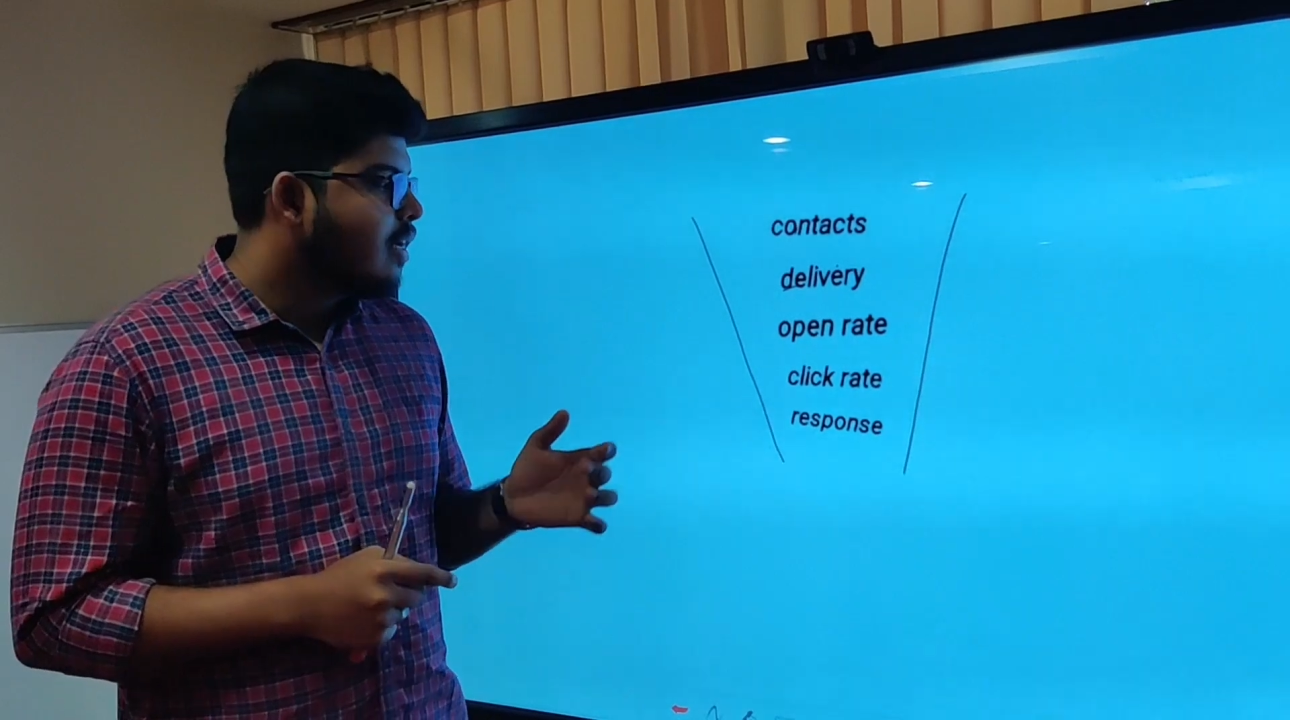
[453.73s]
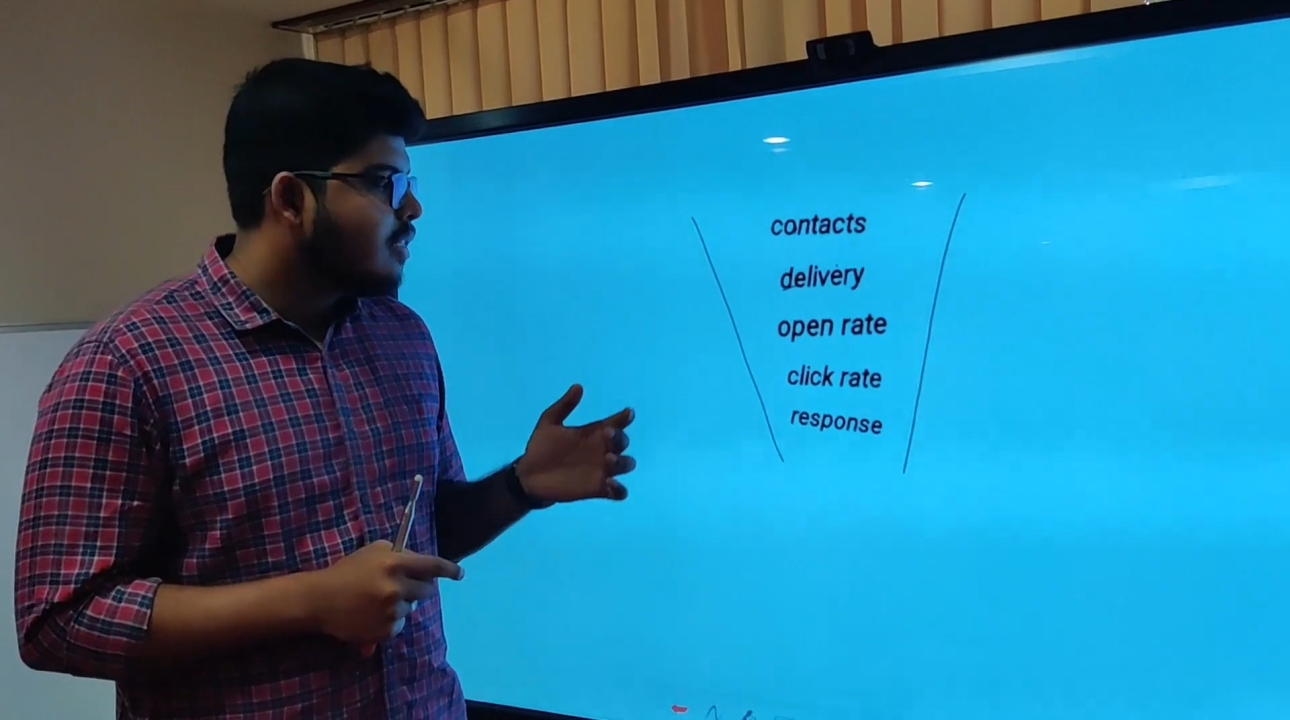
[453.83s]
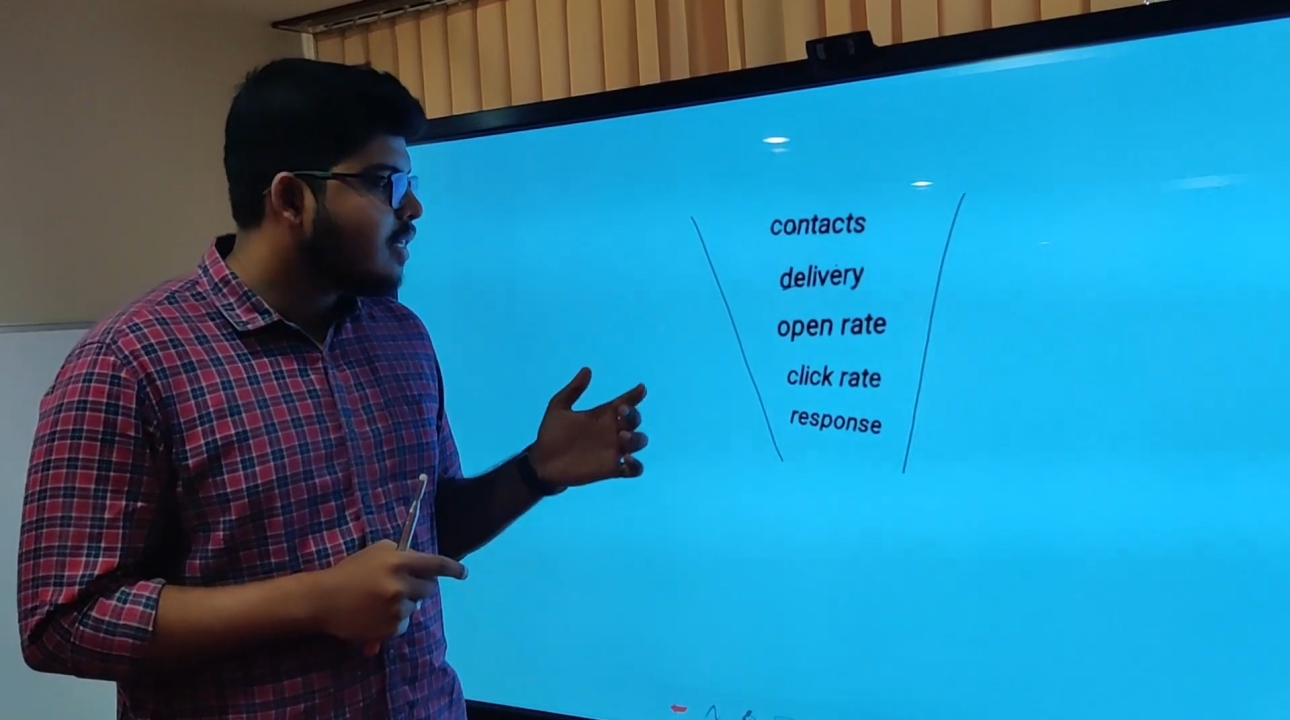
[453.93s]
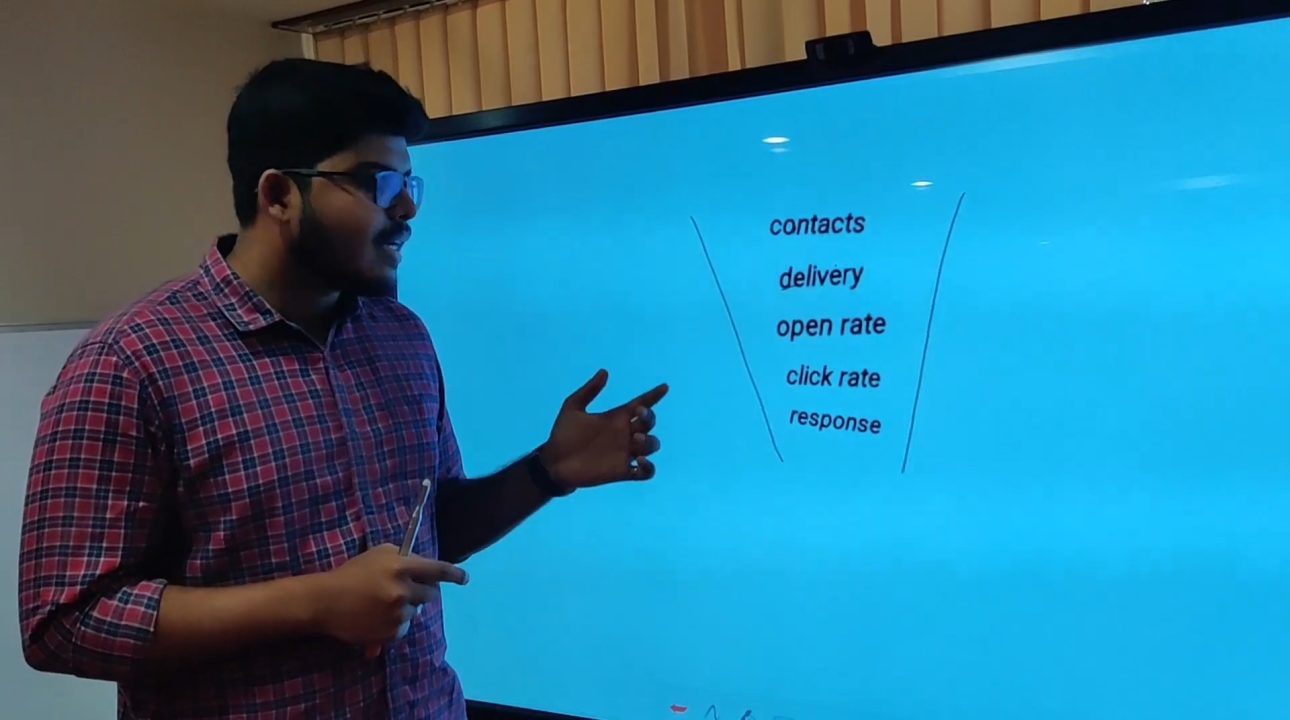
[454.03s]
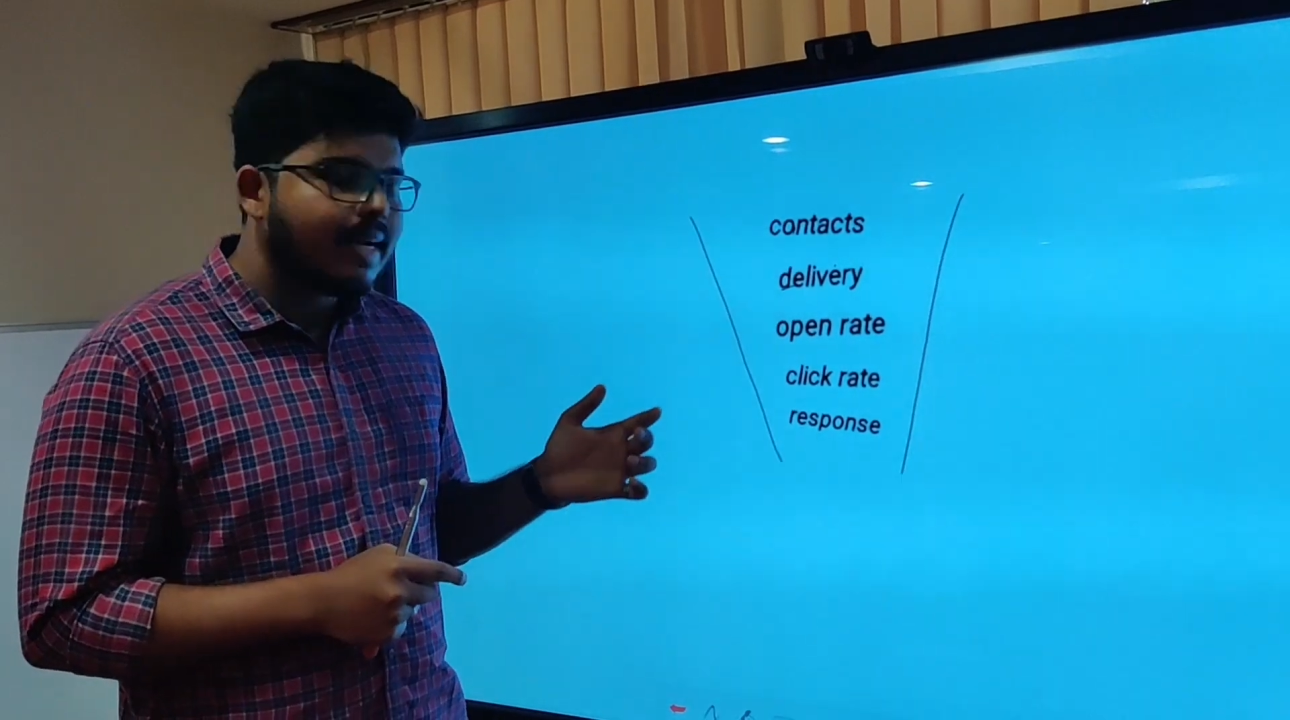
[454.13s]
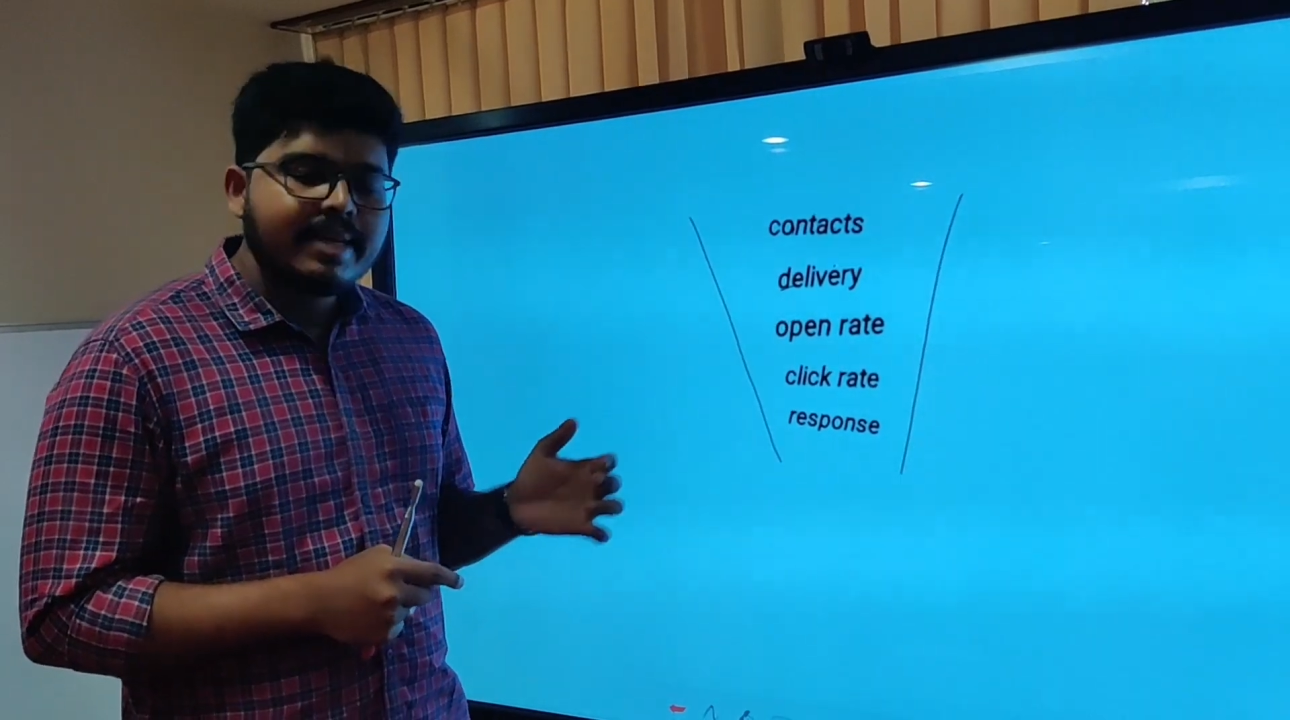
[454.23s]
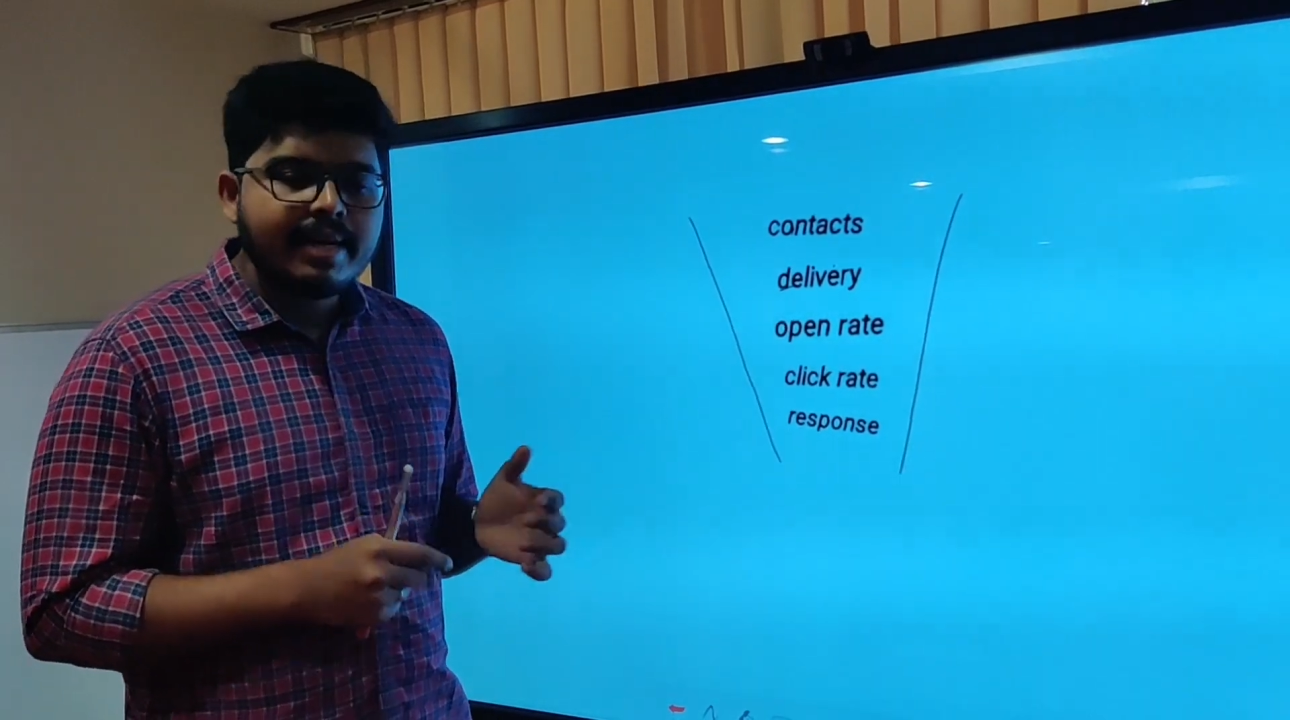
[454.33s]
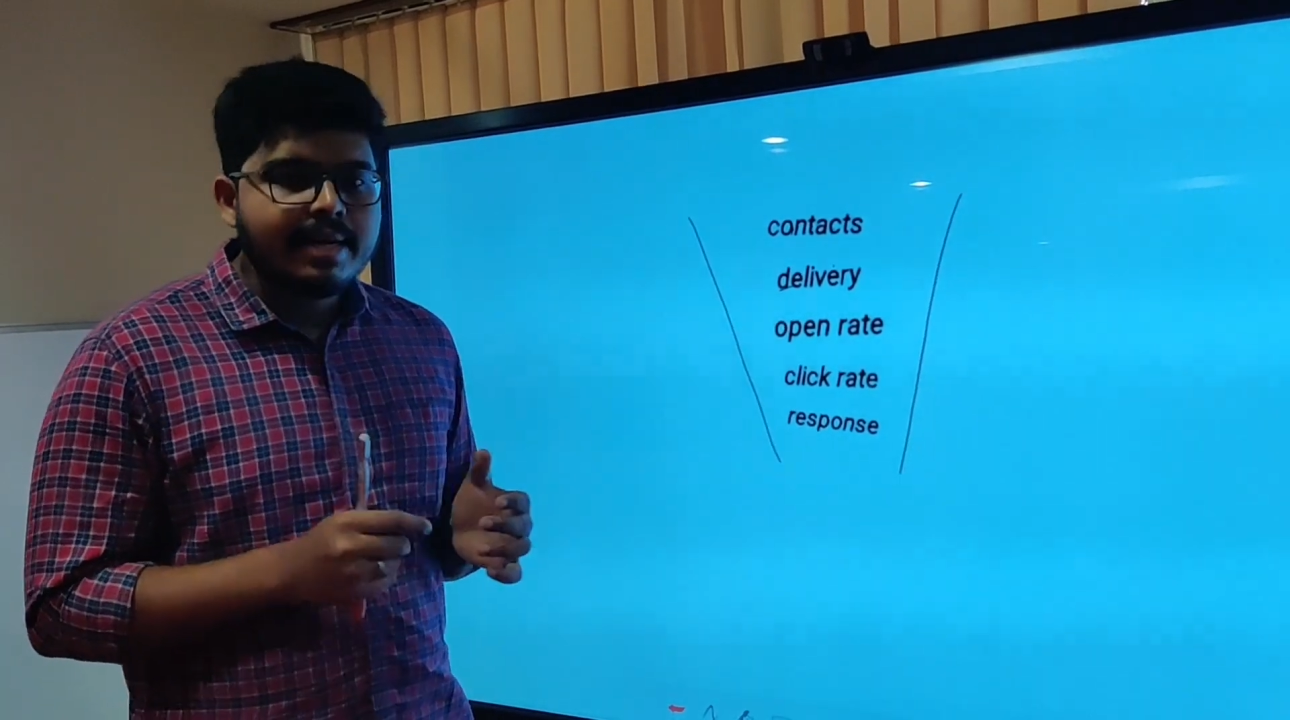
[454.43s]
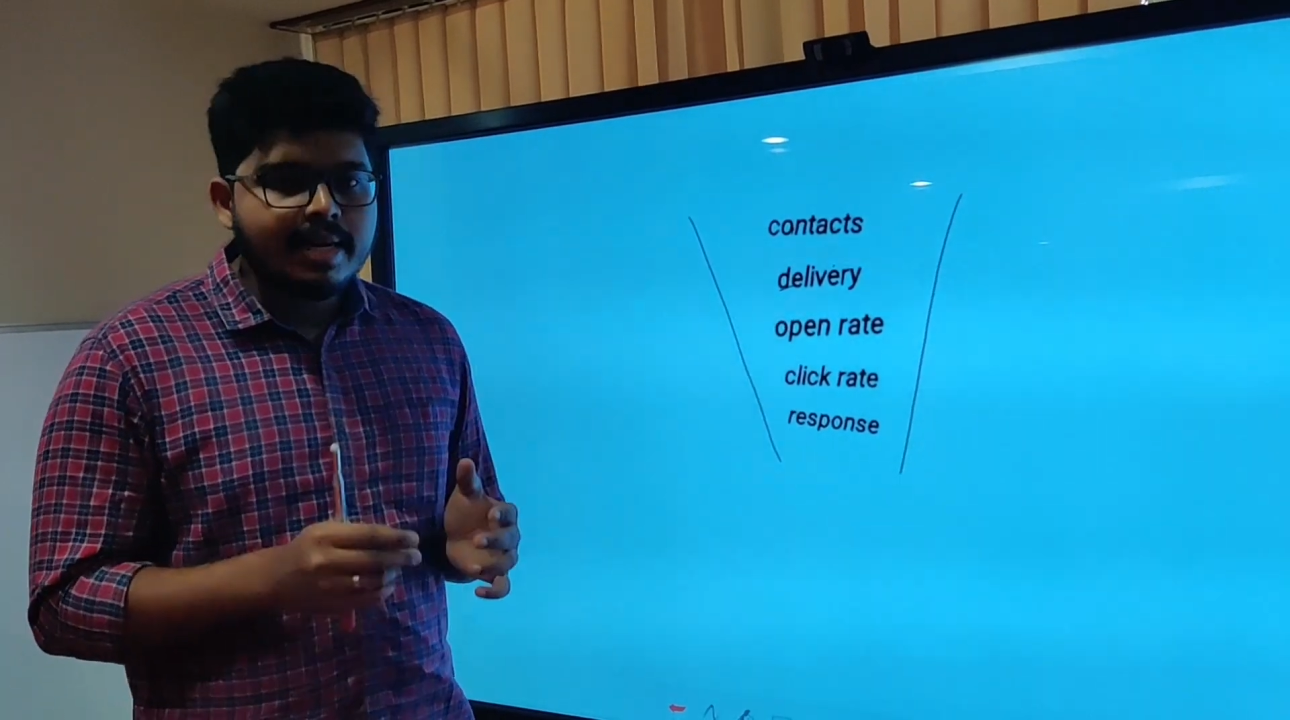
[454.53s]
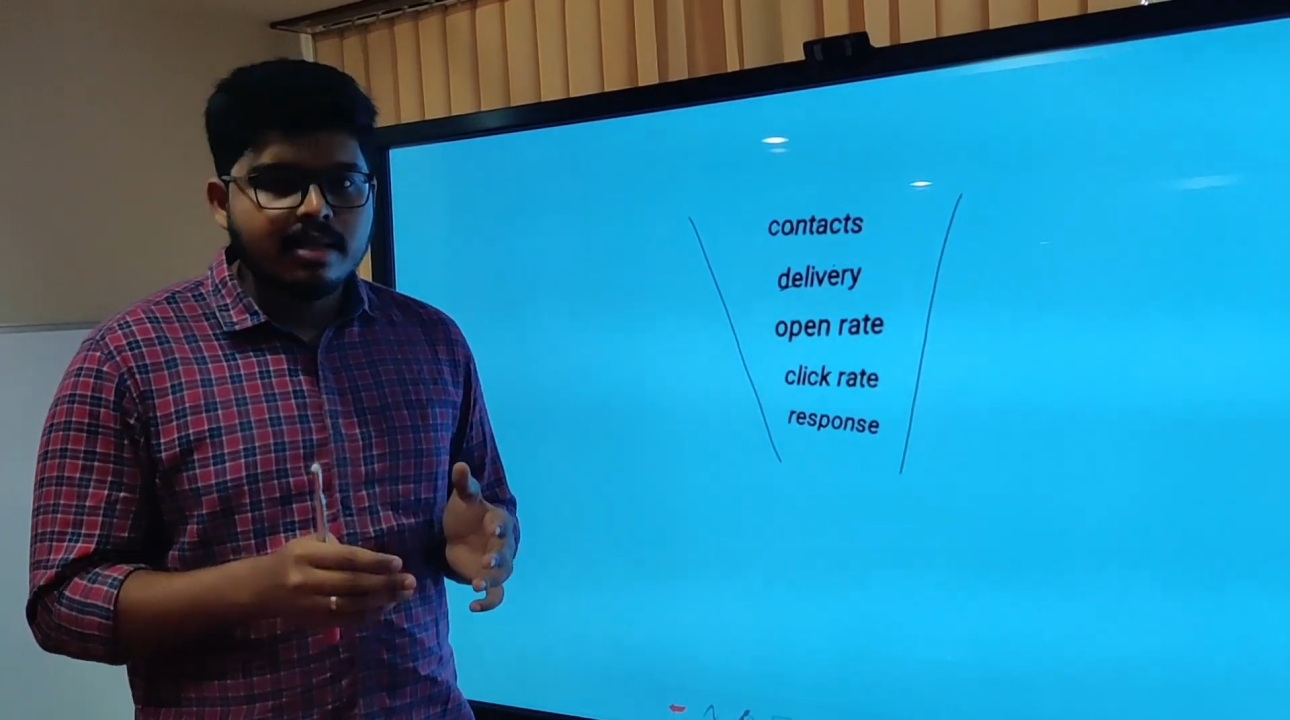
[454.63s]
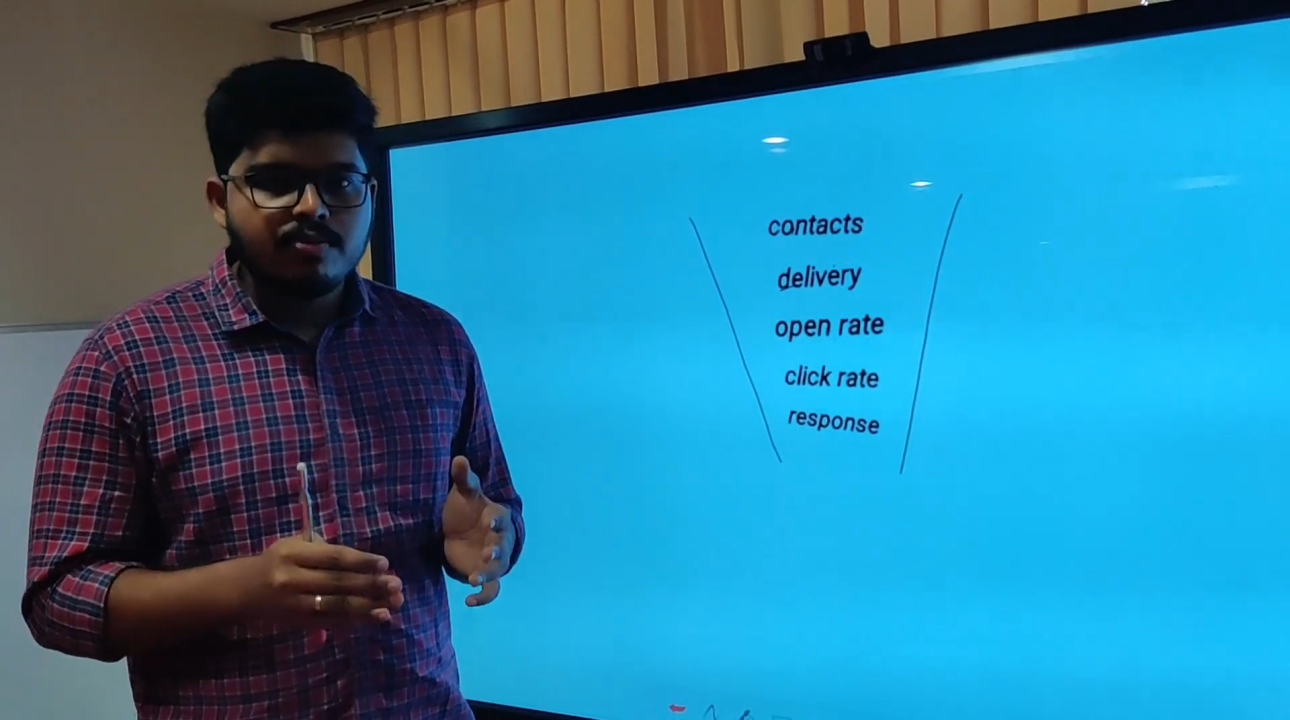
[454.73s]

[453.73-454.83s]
the click rate has